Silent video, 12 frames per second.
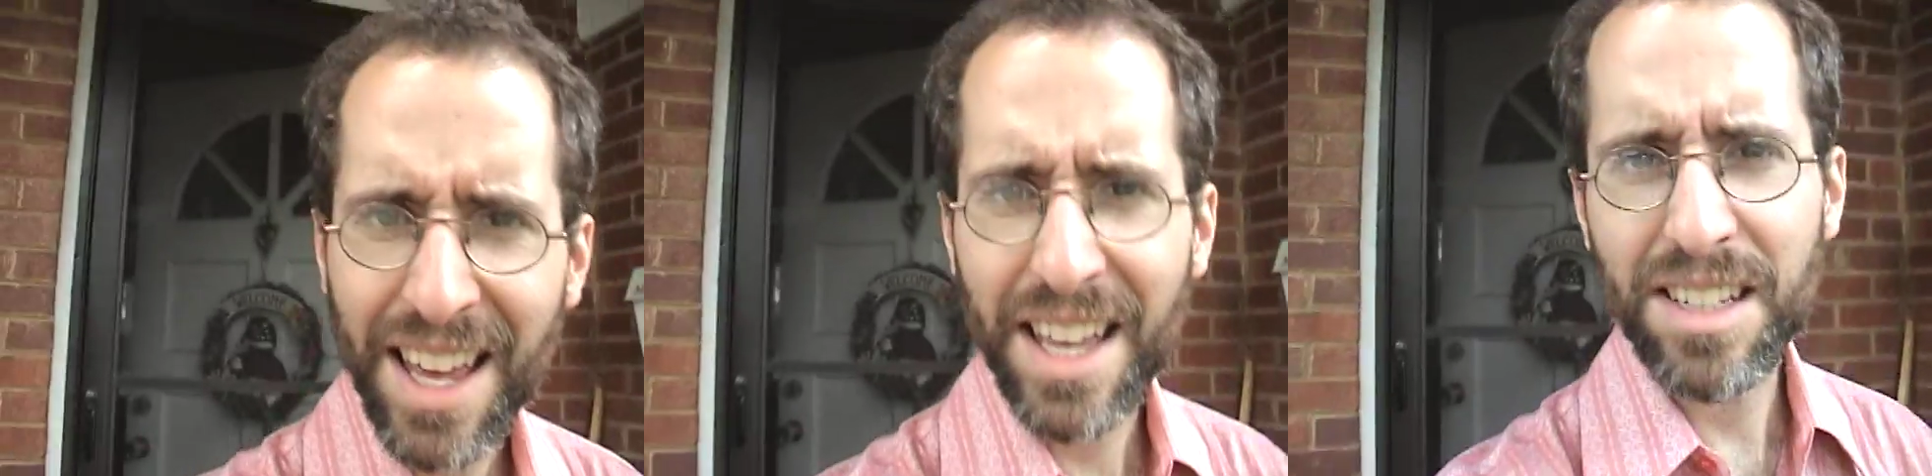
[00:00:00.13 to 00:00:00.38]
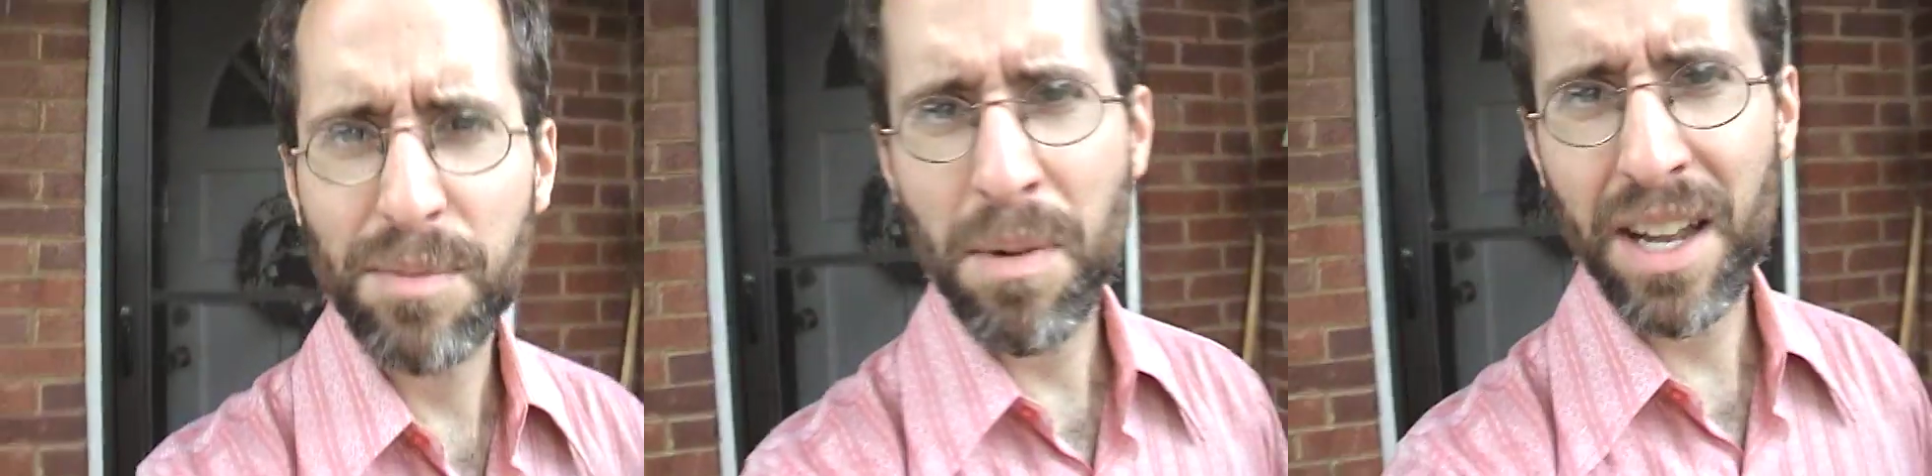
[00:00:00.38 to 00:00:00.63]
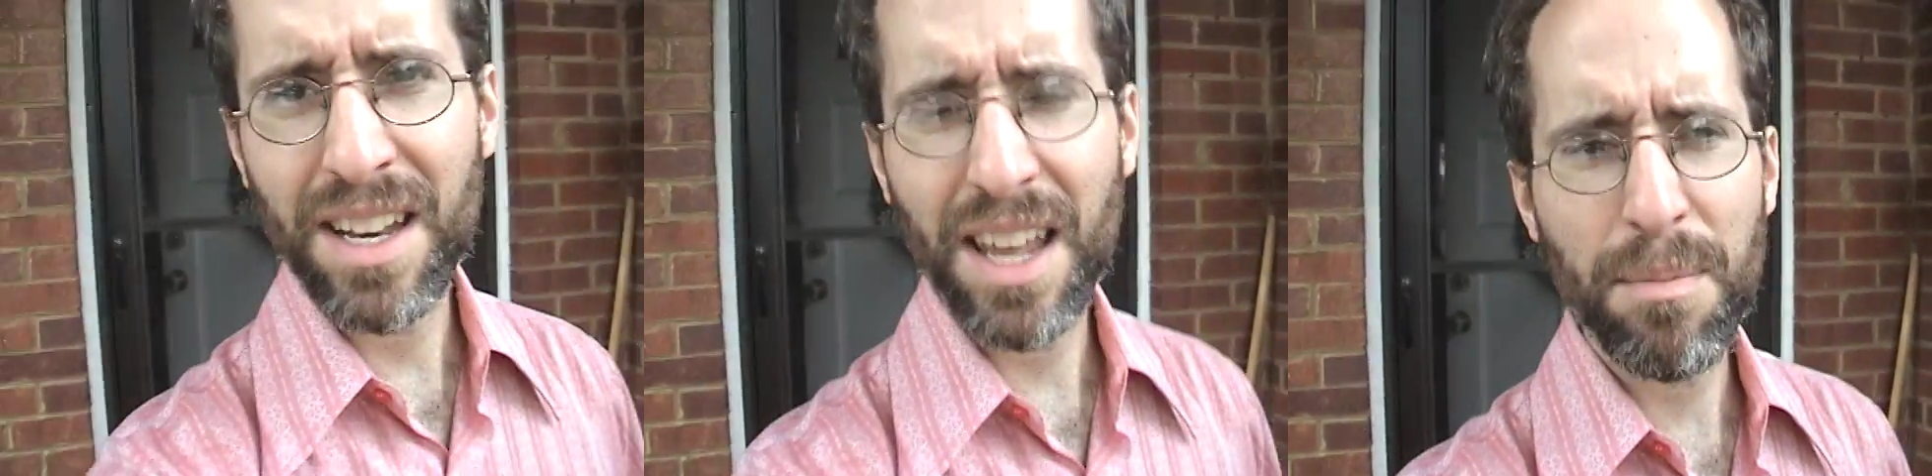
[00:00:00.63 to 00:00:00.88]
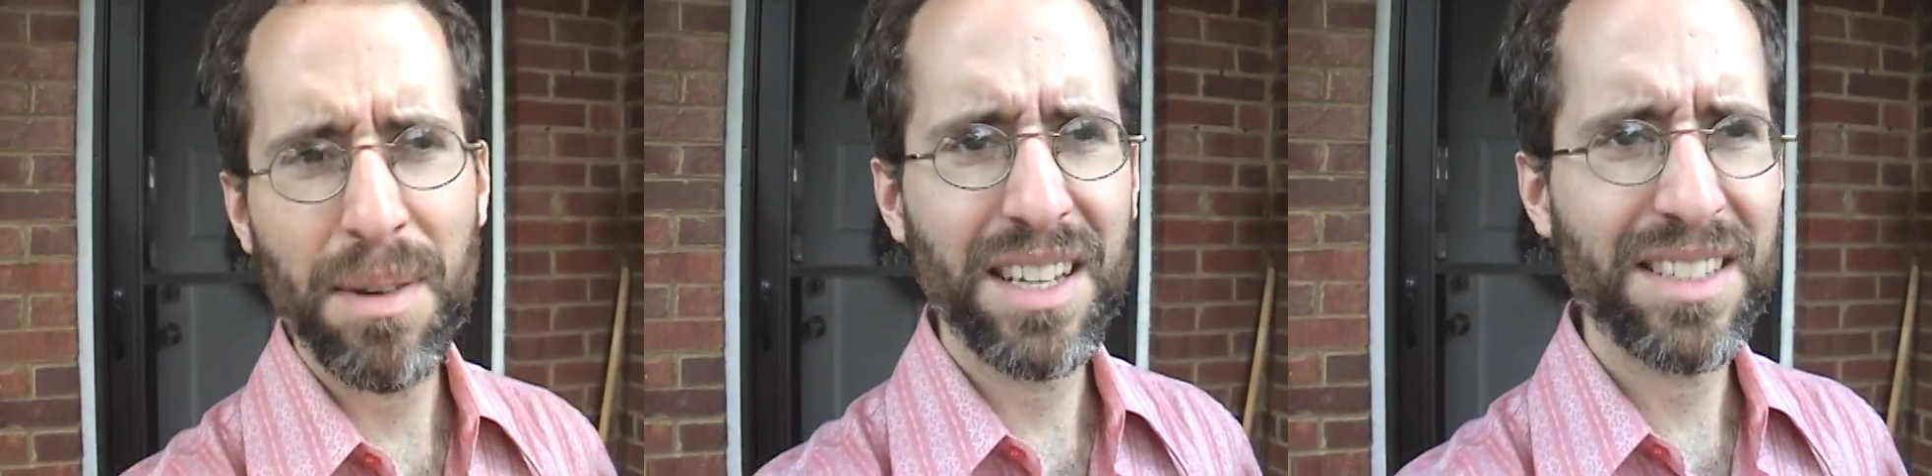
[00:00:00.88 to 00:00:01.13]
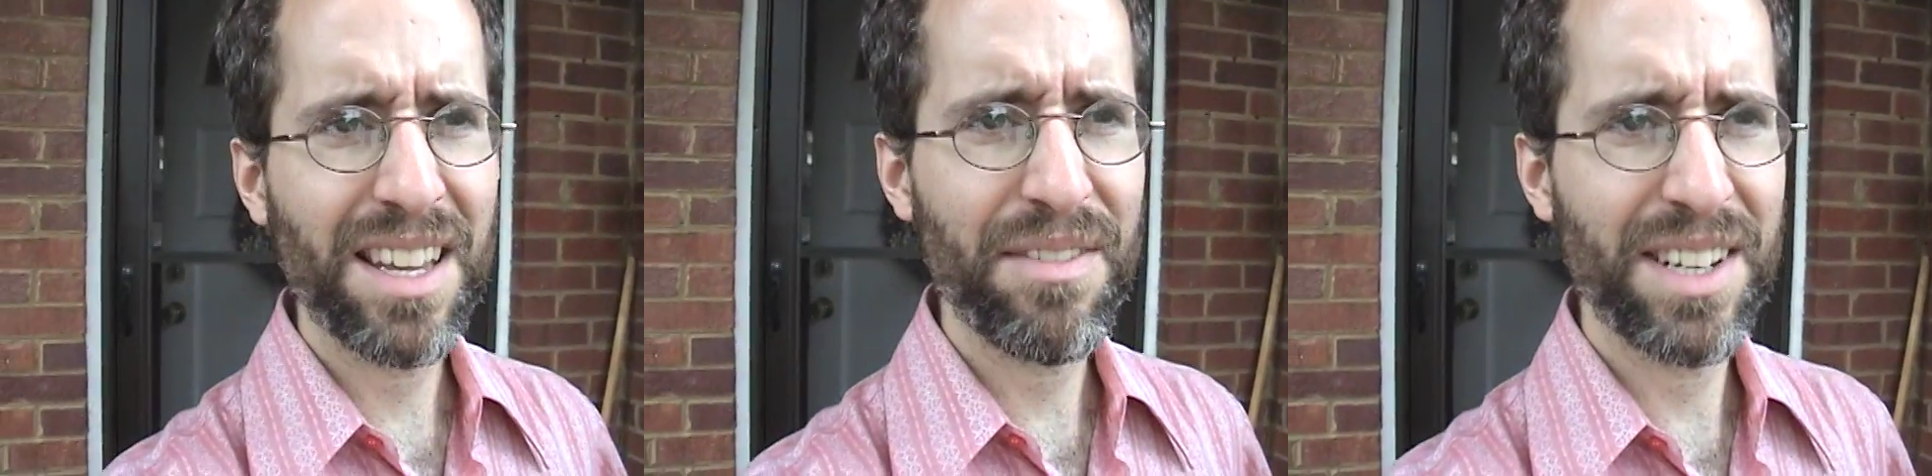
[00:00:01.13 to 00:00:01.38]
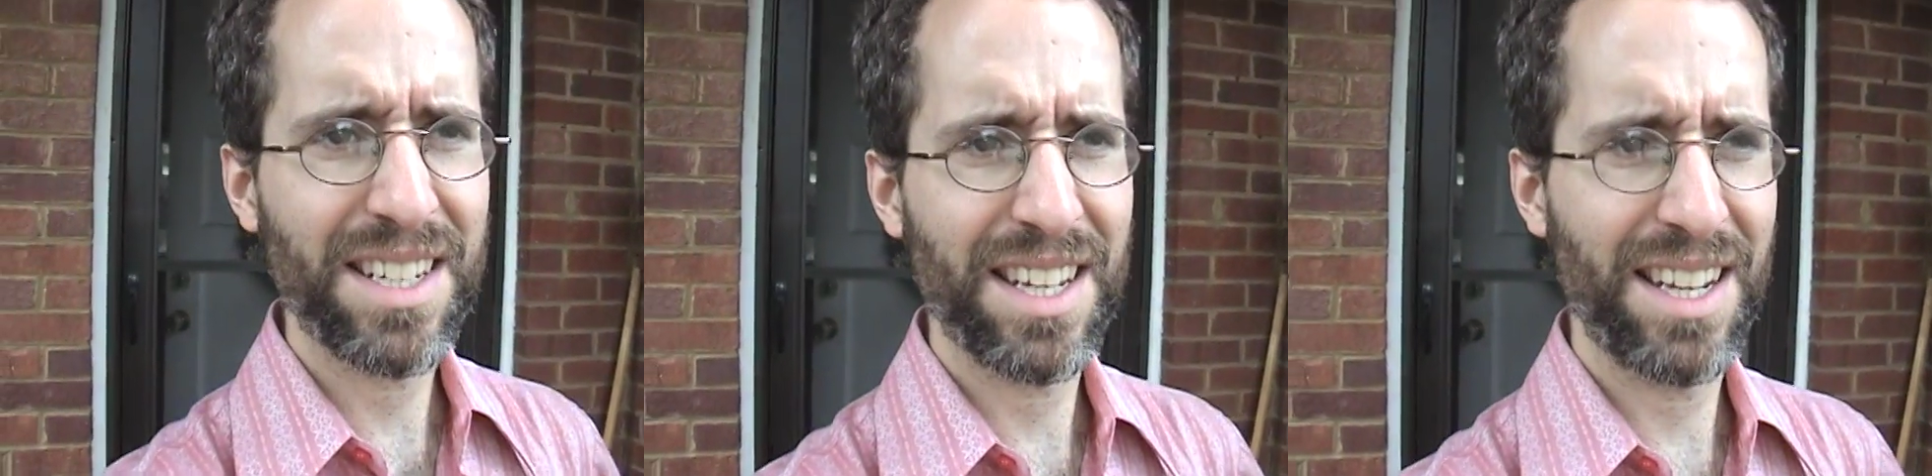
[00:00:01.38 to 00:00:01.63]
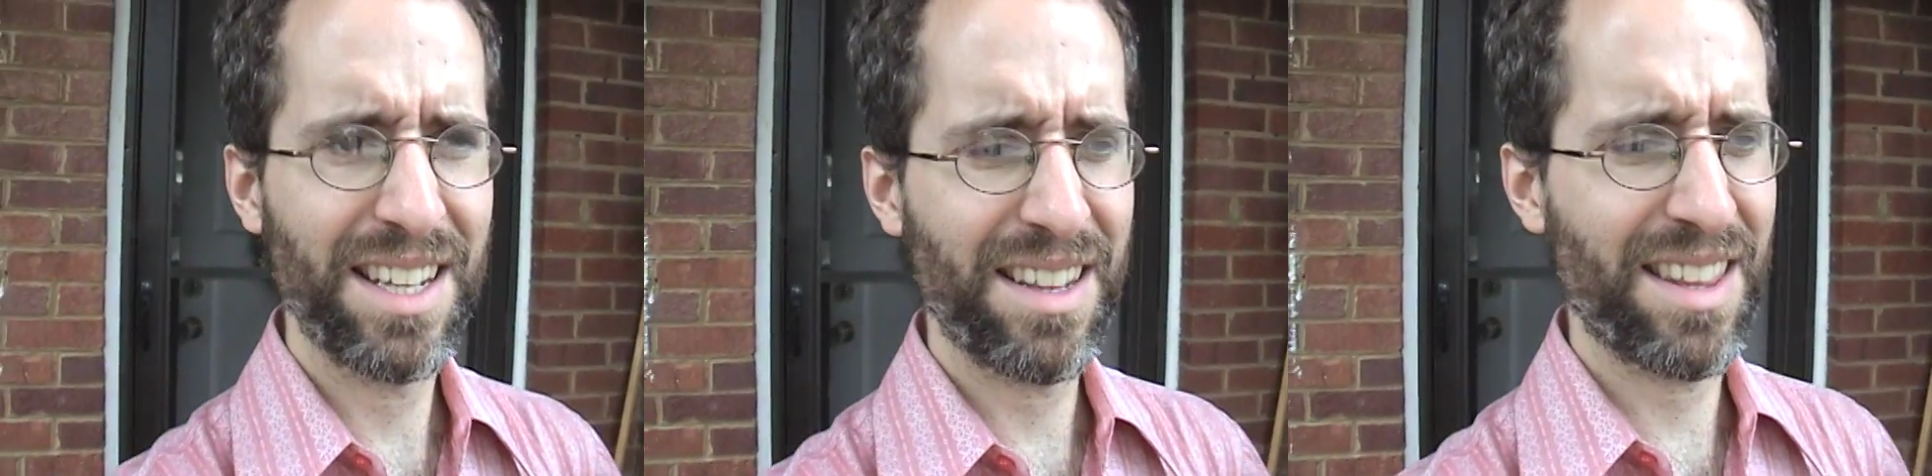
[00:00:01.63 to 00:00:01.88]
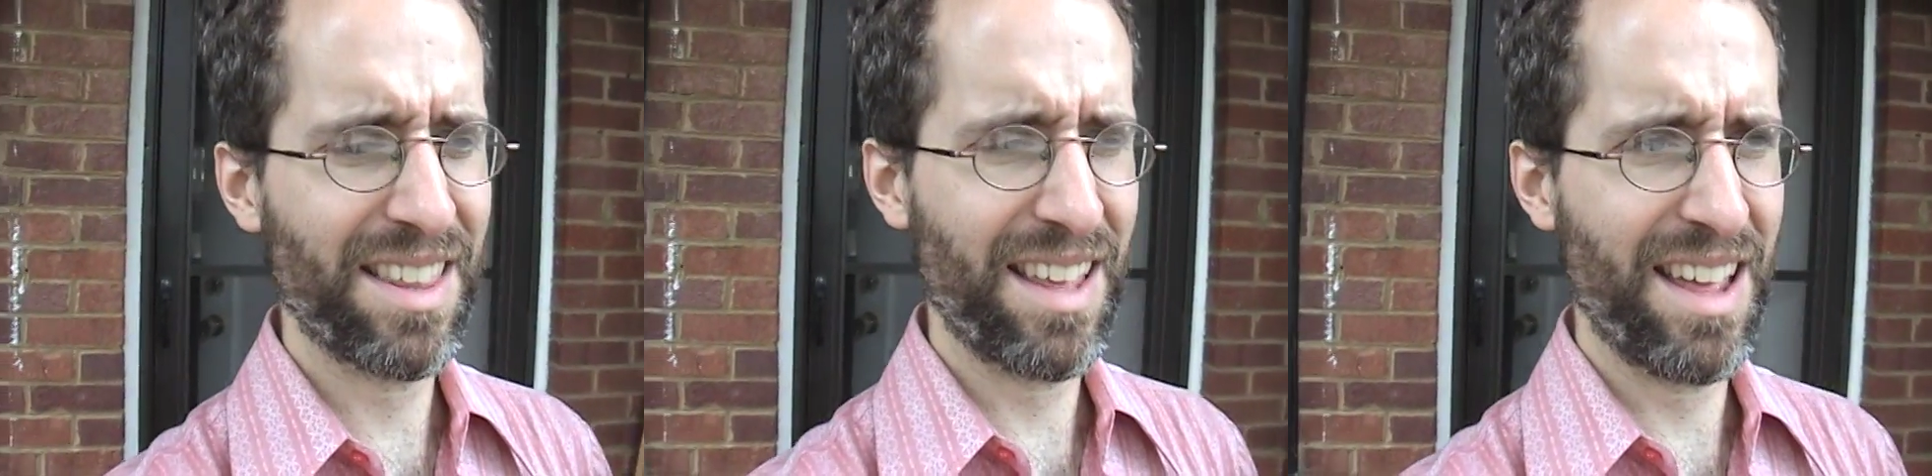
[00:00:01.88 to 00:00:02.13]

It's Monday, May 17th,